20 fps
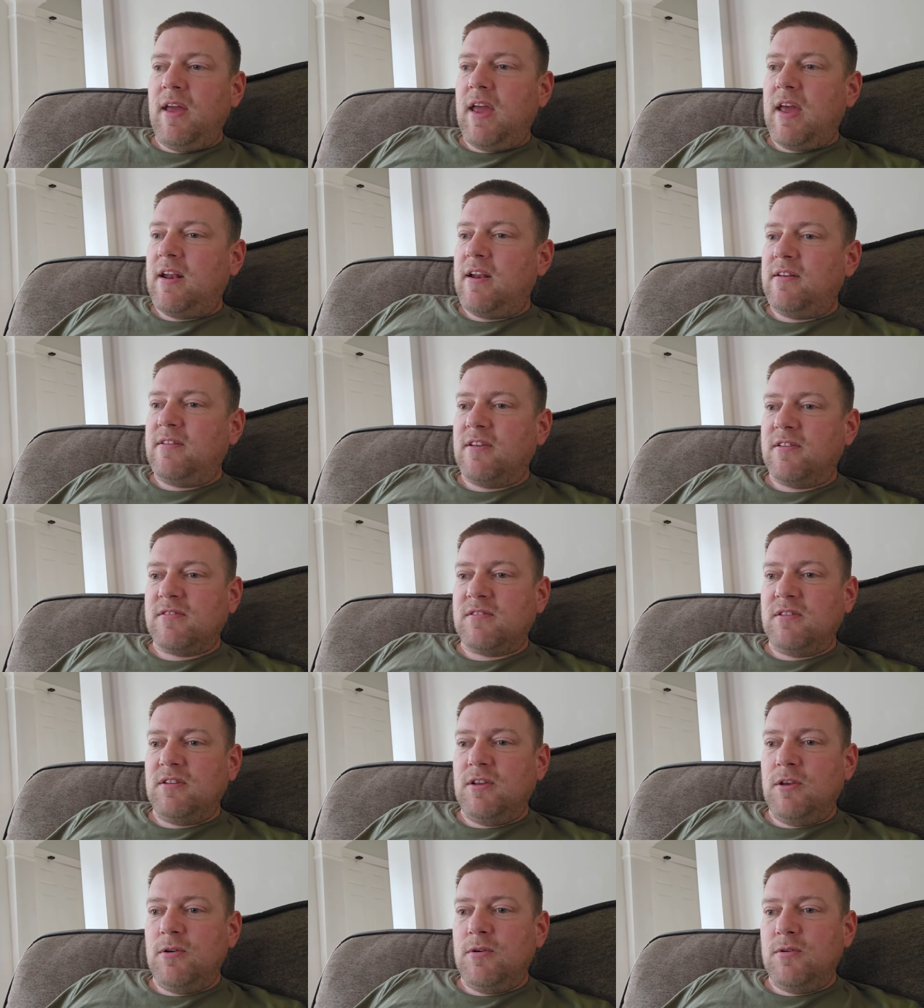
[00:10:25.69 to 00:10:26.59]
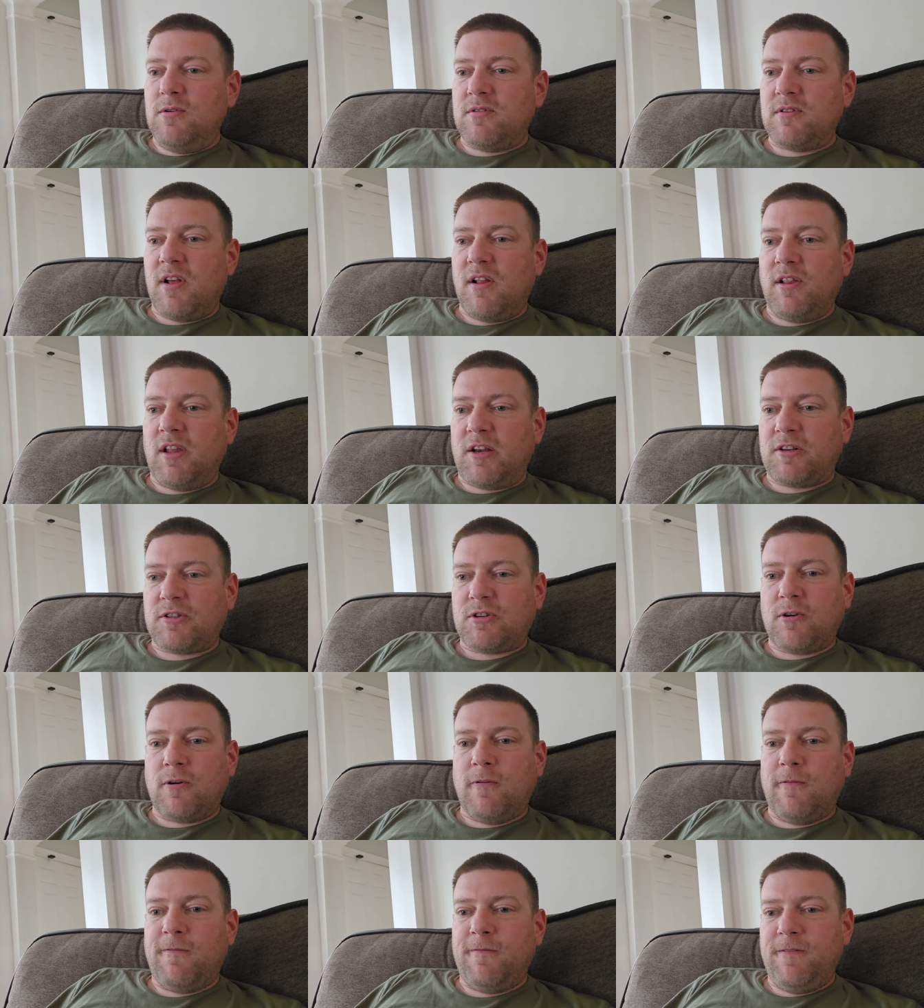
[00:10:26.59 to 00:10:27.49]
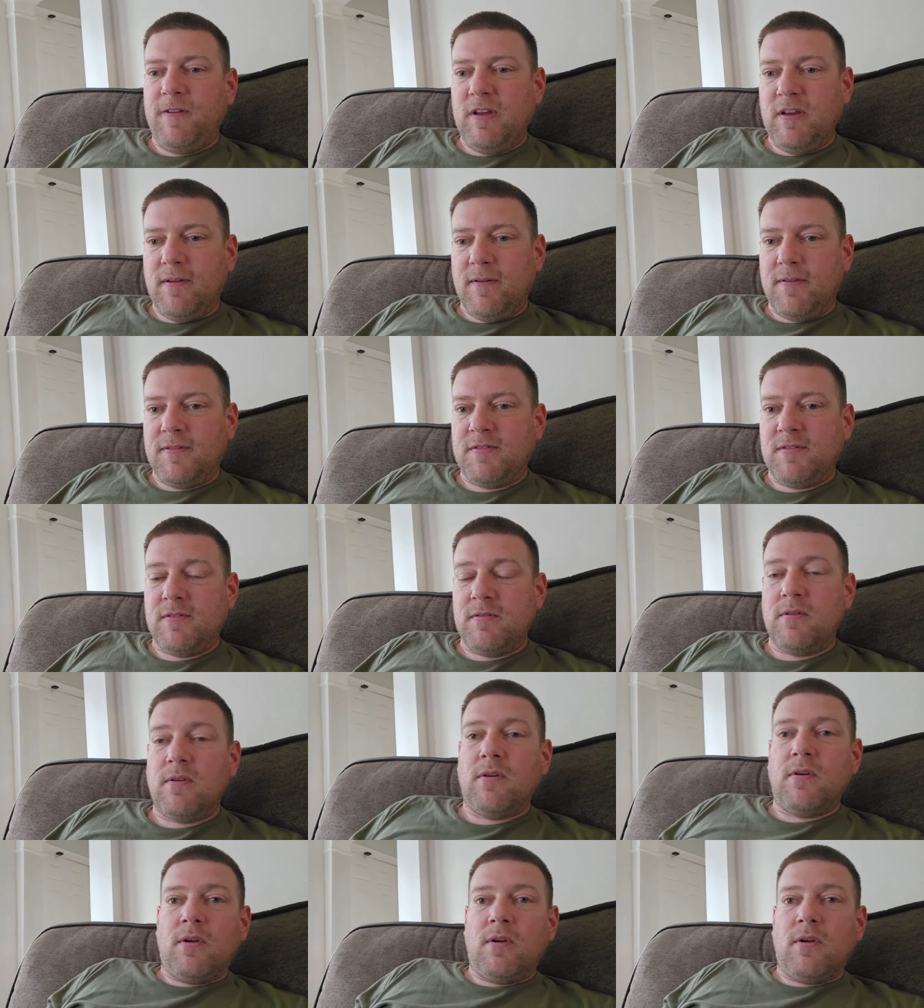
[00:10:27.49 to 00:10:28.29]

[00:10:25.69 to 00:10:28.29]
and it doesn't use electrical fields